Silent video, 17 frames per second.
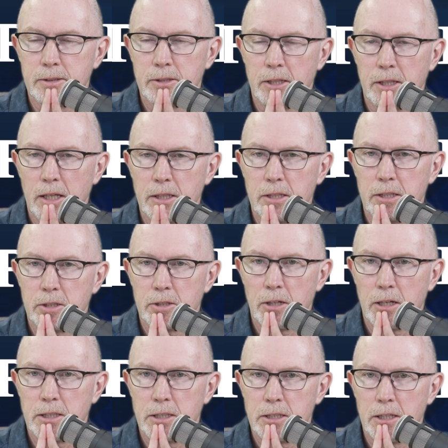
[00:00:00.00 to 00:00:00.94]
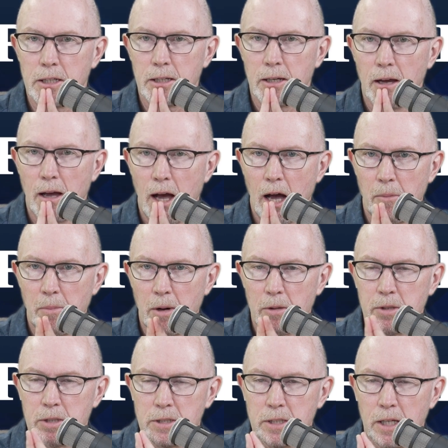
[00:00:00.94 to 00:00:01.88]
Gee, that's interesting
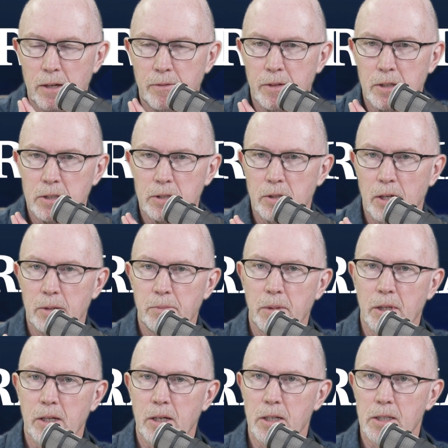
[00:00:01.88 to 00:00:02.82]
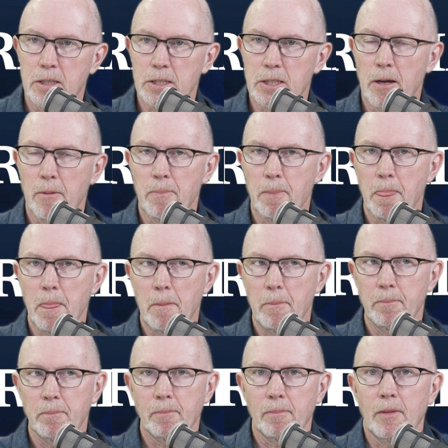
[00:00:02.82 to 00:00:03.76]
about the savings rate, because
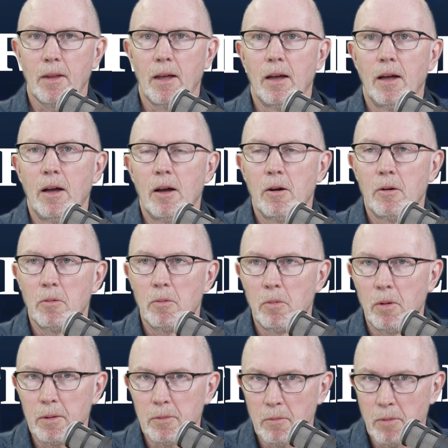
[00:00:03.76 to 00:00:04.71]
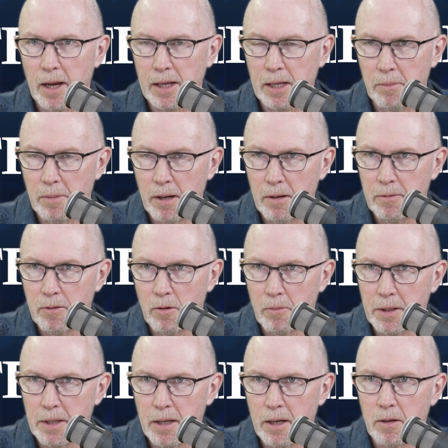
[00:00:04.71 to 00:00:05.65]
what rang a bell for
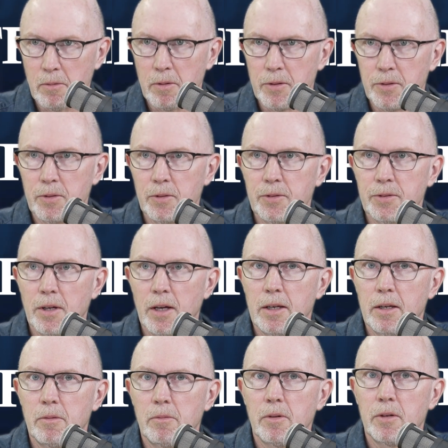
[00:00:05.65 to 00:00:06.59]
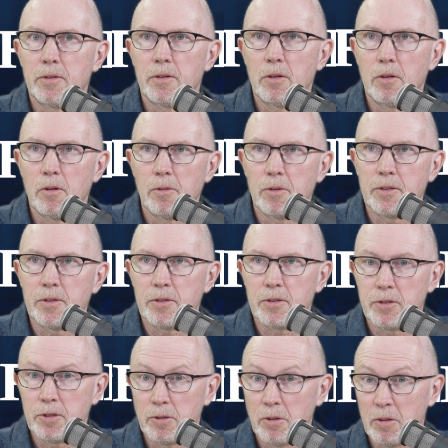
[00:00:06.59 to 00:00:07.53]
me there was you said it was the lowest
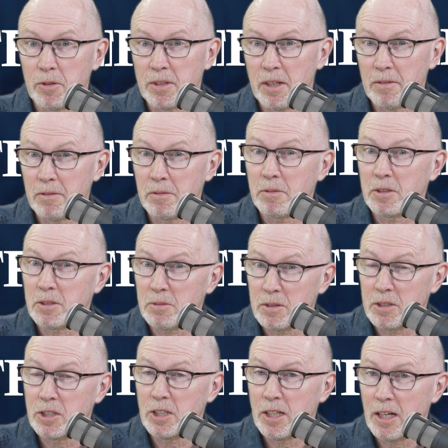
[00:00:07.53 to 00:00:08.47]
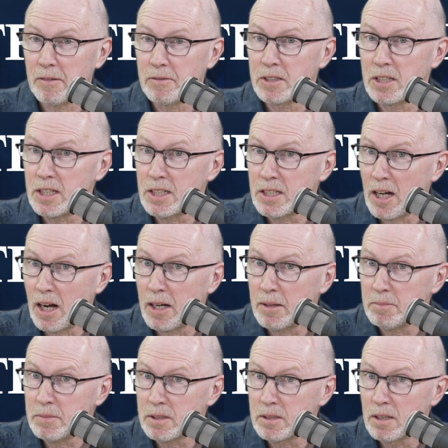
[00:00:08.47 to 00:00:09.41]
since 2007, which was GFC
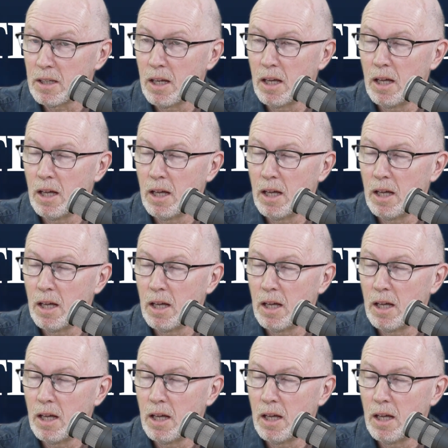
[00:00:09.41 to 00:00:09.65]
times.